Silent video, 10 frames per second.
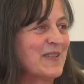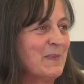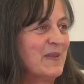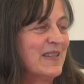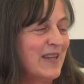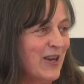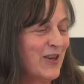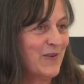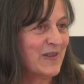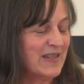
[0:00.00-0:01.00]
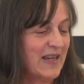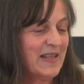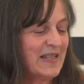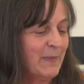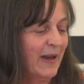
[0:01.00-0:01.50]
some CQC
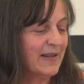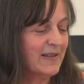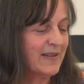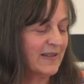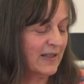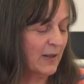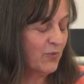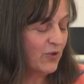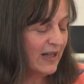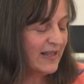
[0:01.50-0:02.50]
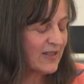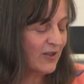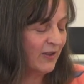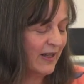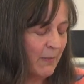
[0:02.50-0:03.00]
inspectors. And I'm really
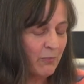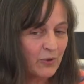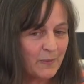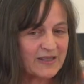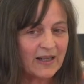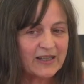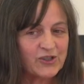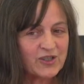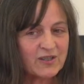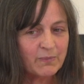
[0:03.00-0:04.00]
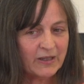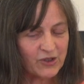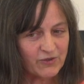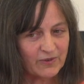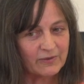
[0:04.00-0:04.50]
sorry, and I promise I'll eat
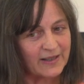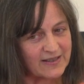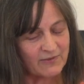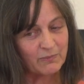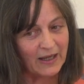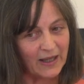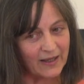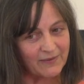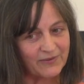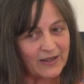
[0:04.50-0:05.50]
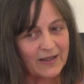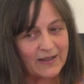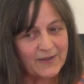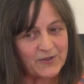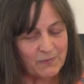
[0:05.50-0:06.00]
spinach for the rest of my life
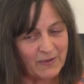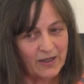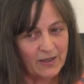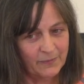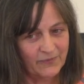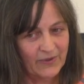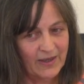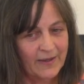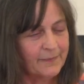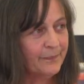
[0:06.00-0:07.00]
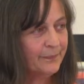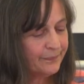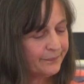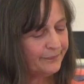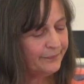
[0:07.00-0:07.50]
to make up for that.
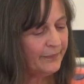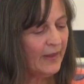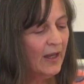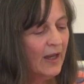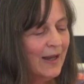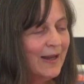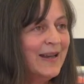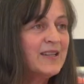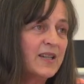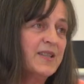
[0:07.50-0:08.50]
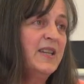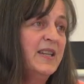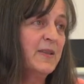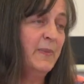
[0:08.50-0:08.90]
It does need